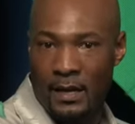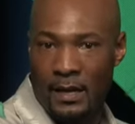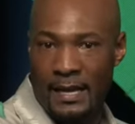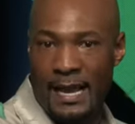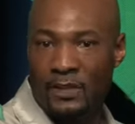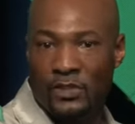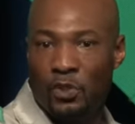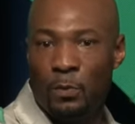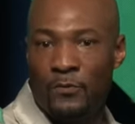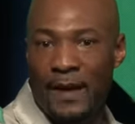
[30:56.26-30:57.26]
and how
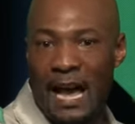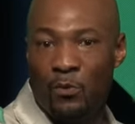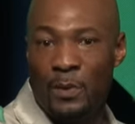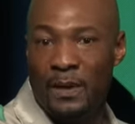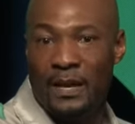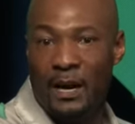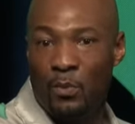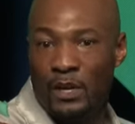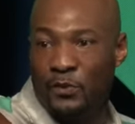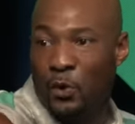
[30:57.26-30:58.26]
stupefied we become
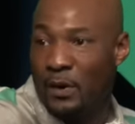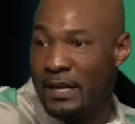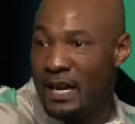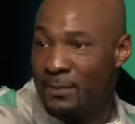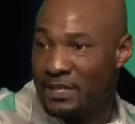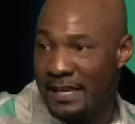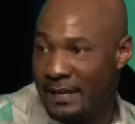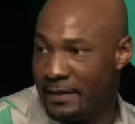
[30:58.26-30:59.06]
when authority comes in.